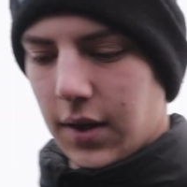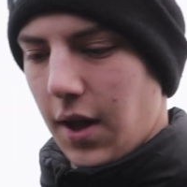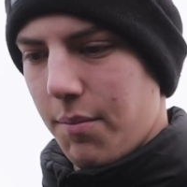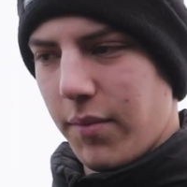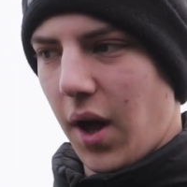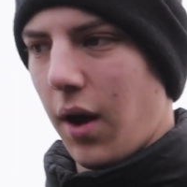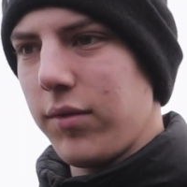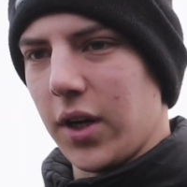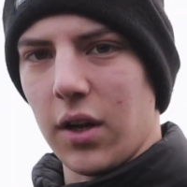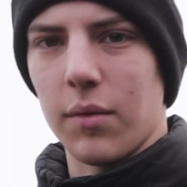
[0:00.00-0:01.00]
Um,
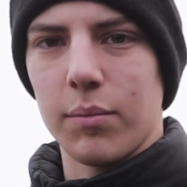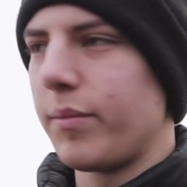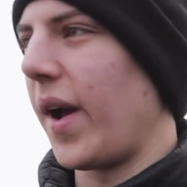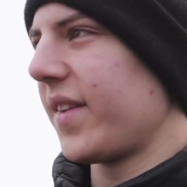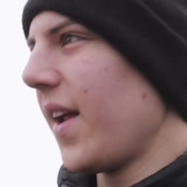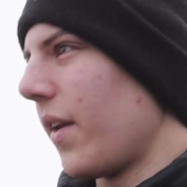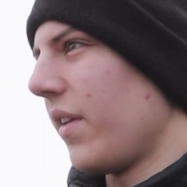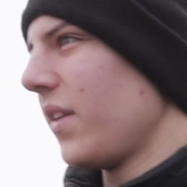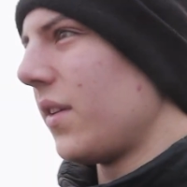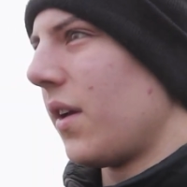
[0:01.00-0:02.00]
I'm gonna pack down, I
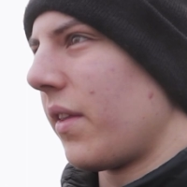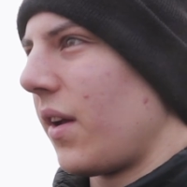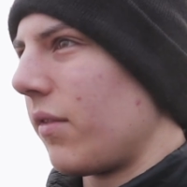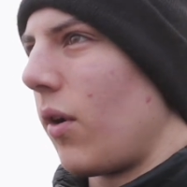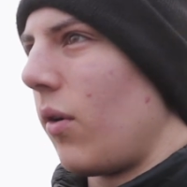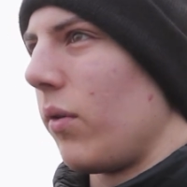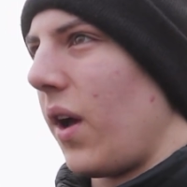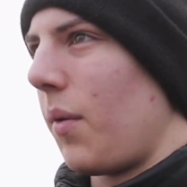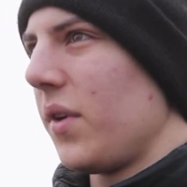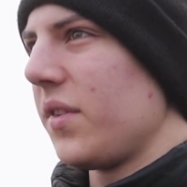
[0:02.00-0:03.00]
think. I think I've got all
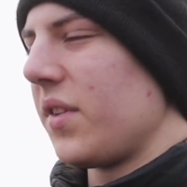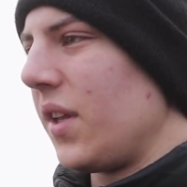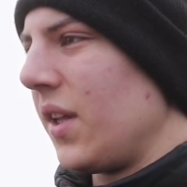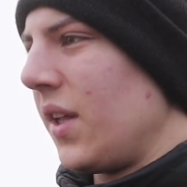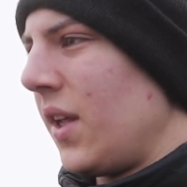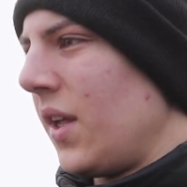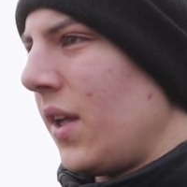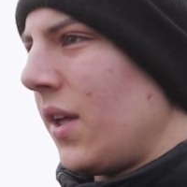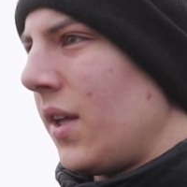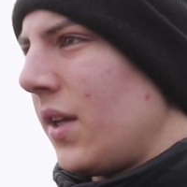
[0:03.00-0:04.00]
that I want.
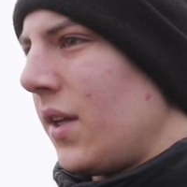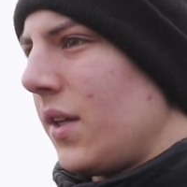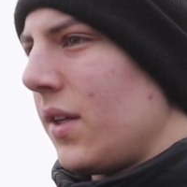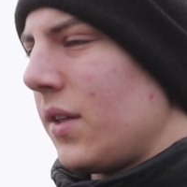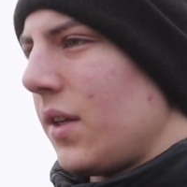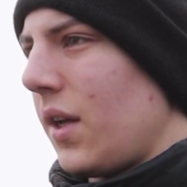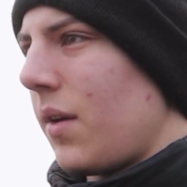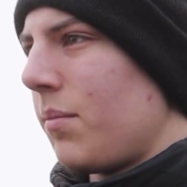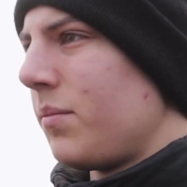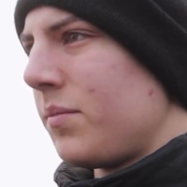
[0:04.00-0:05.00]

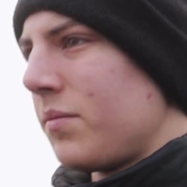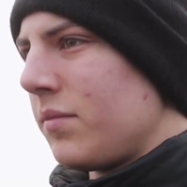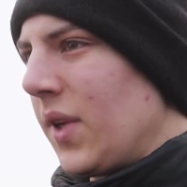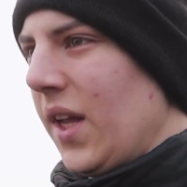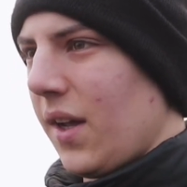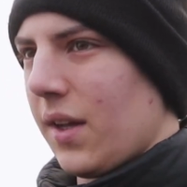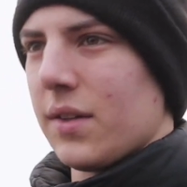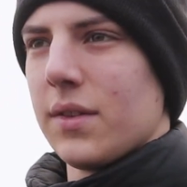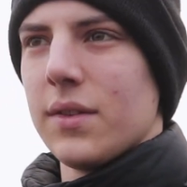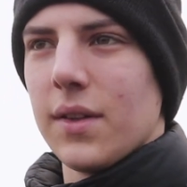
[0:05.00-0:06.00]
Um, yeah.
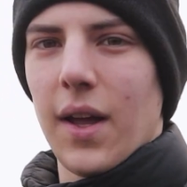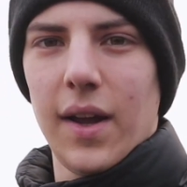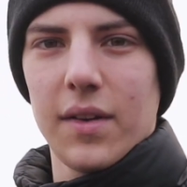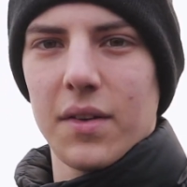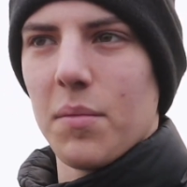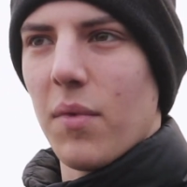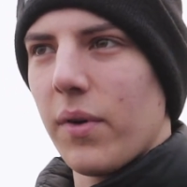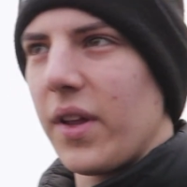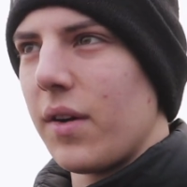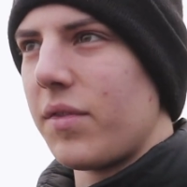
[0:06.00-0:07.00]
Excellent
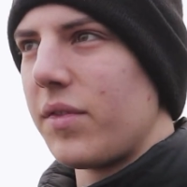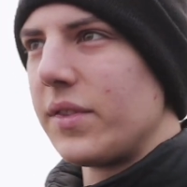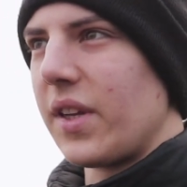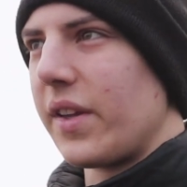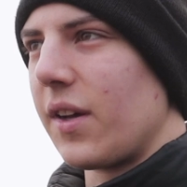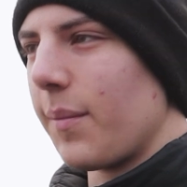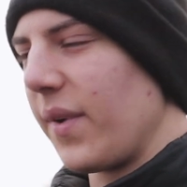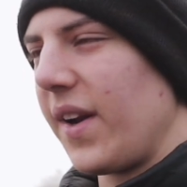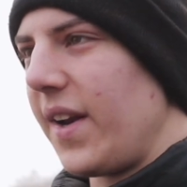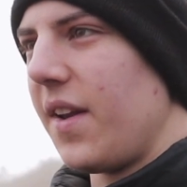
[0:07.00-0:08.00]
morning of something
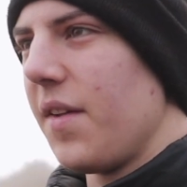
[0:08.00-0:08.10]
completely